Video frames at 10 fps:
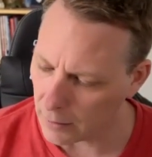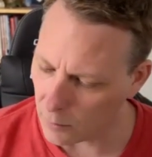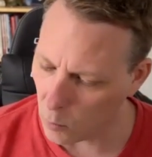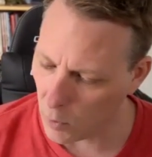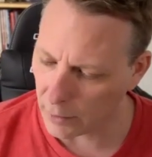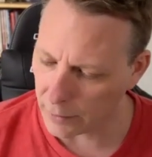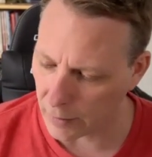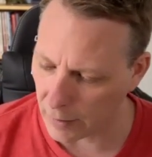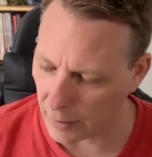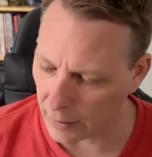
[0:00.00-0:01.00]
One other
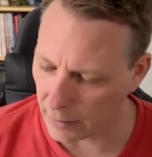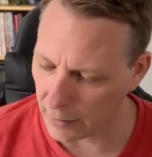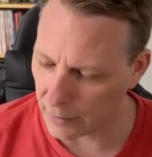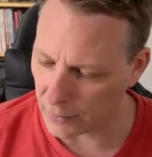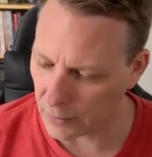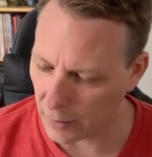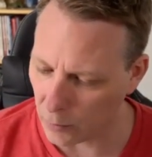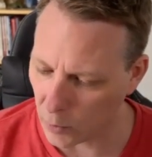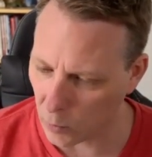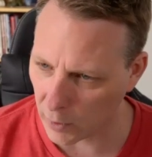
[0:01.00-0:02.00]
thing is that
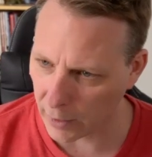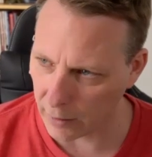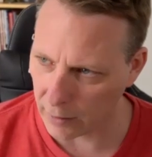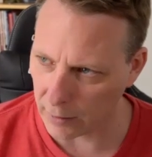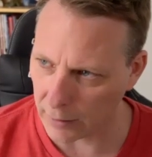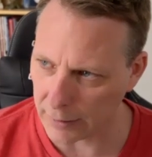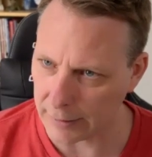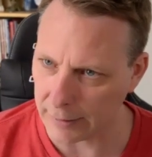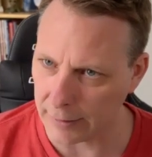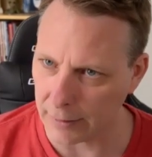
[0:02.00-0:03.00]
we're working on,
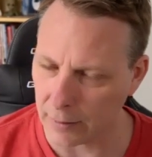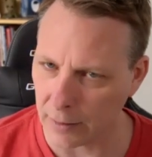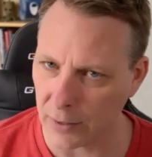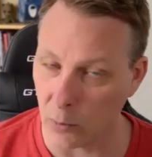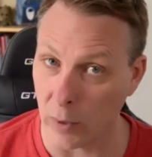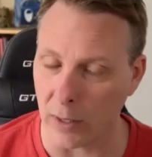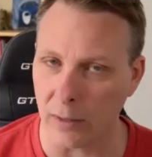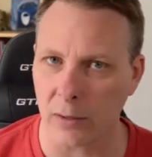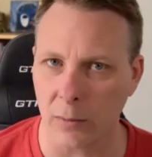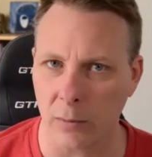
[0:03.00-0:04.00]
I say we,
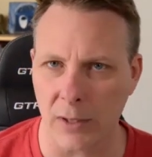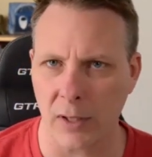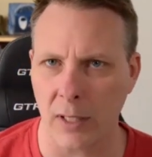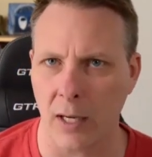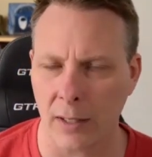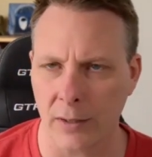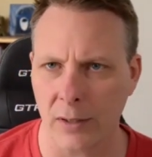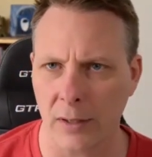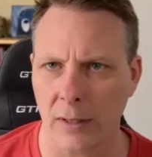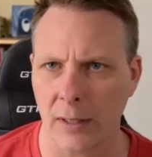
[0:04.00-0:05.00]
so Rustin
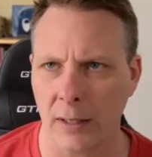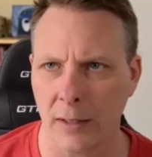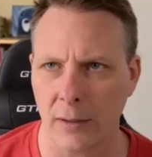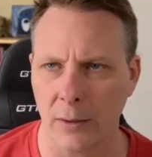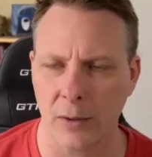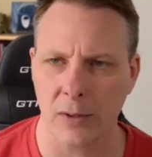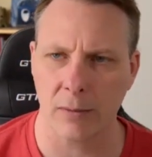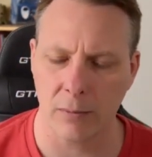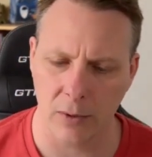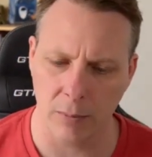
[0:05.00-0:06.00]
Hawkinson, who's
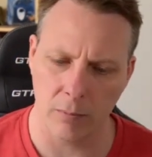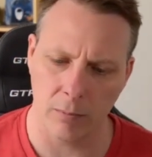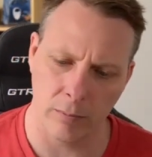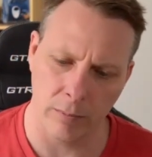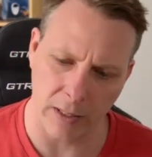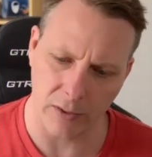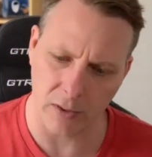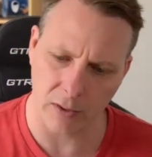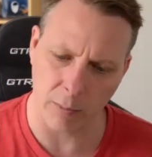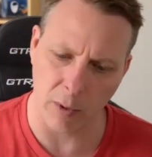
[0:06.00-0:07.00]
been
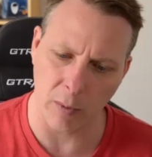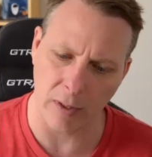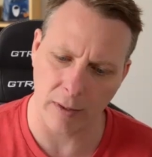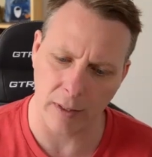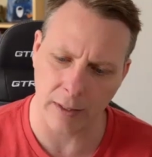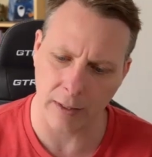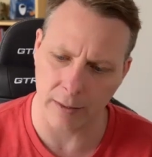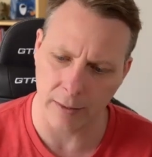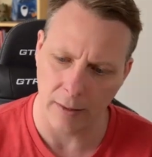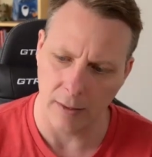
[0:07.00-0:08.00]
assisting me with
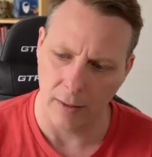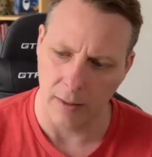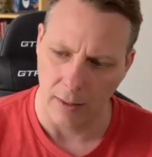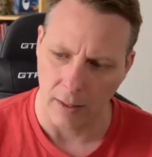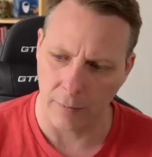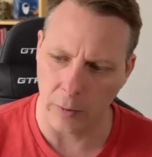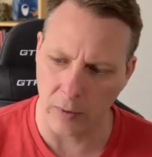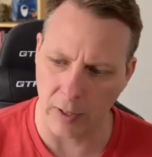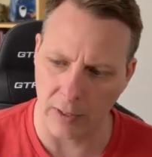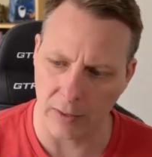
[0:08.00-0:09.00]
a few
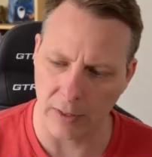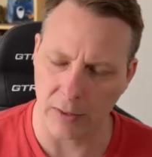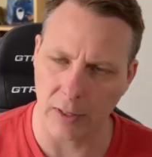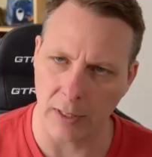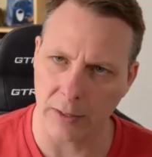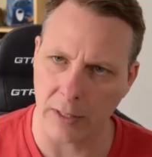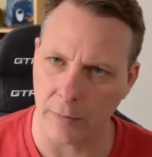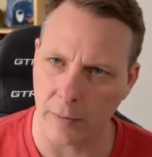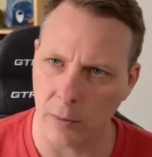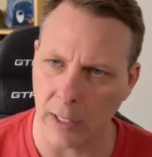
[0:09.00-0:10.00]
things, and he's got a
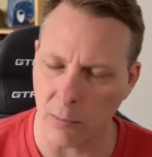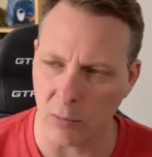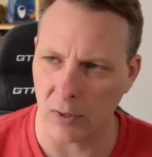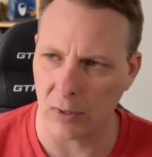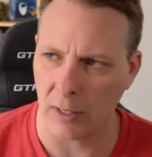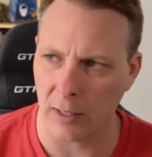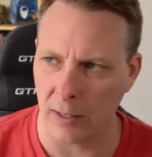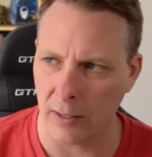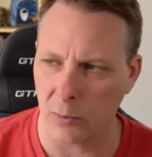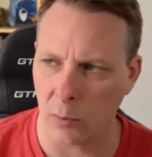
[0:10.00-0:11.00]
few games.
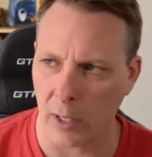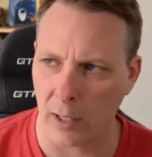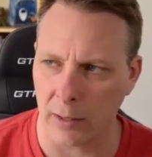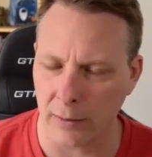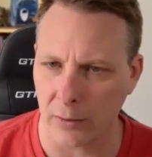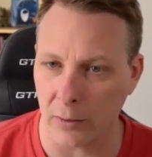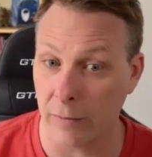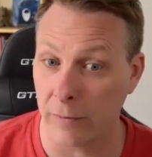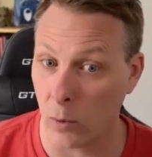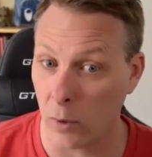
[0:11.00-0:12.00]
He's working on sort
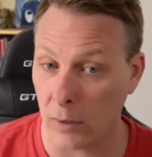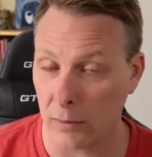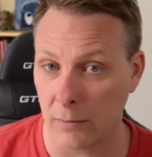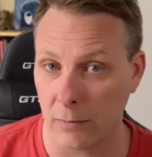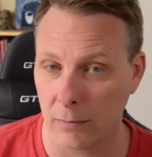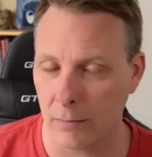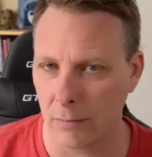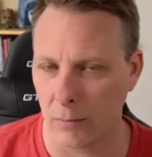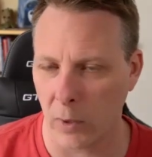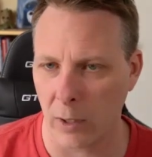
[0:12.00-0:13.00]
of 4
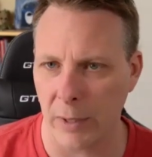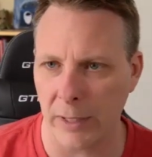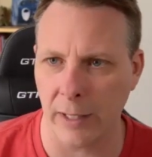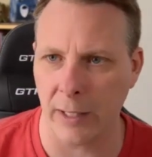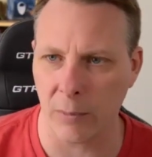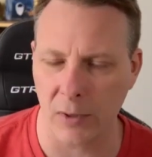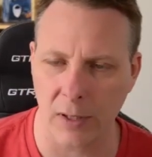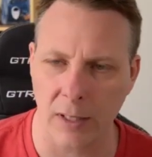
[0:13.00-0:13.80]
Wonderment games,